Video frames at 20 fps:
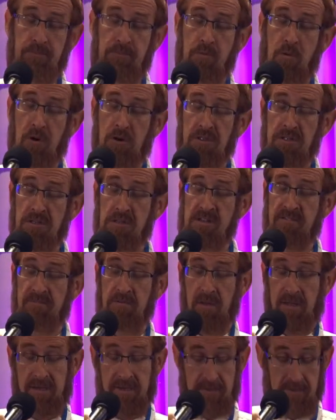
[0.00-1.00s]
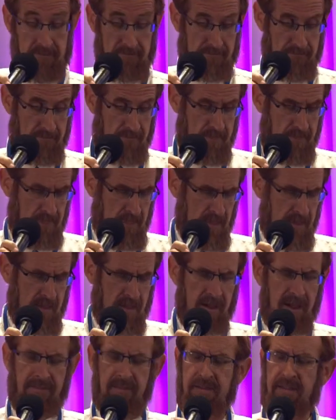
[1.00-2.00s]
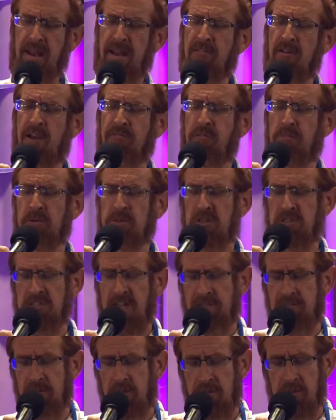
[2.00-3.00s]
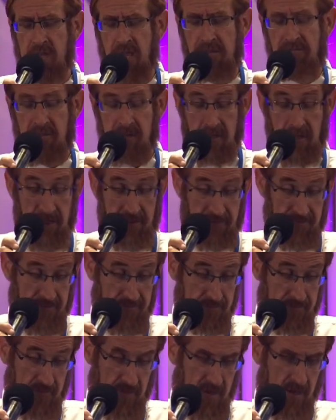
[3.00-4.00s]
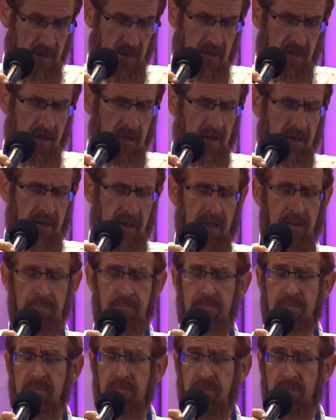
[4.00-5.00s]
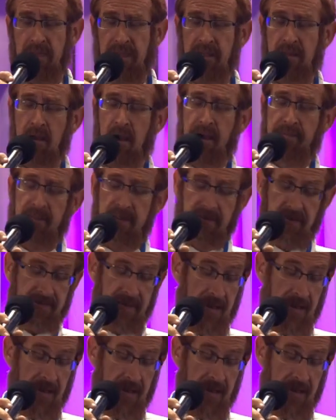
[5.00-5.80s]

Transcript: portions of blood. And they did every effort to shave it to save his life. And thank God they did